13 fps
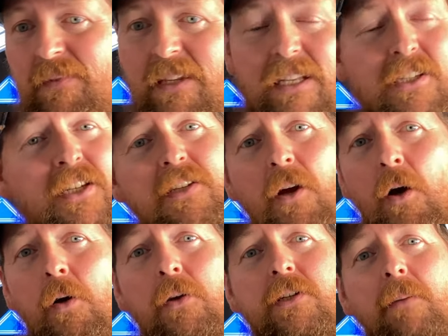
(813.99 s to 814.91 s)
it just
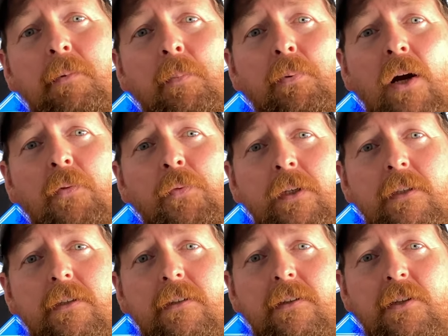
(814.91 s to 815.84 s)
all is up to
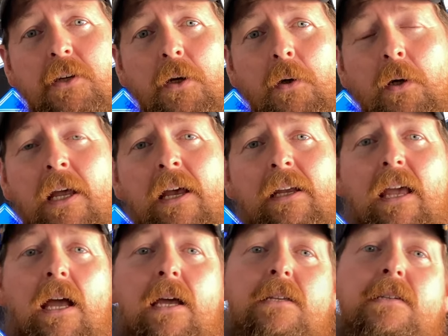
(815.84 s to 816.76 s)
preference. So
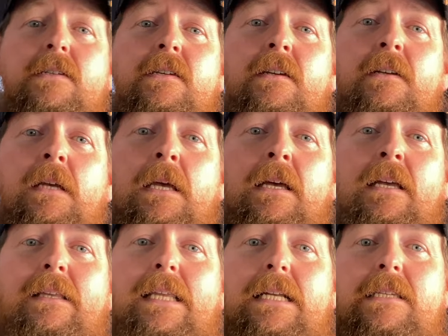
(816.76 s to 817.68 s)
guys,
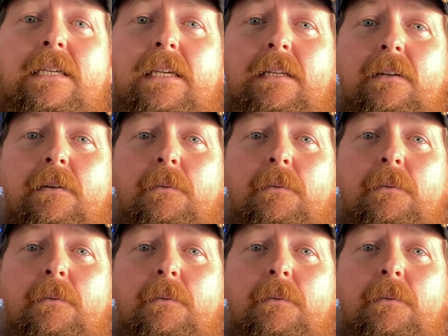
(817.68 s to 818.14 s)
that's it.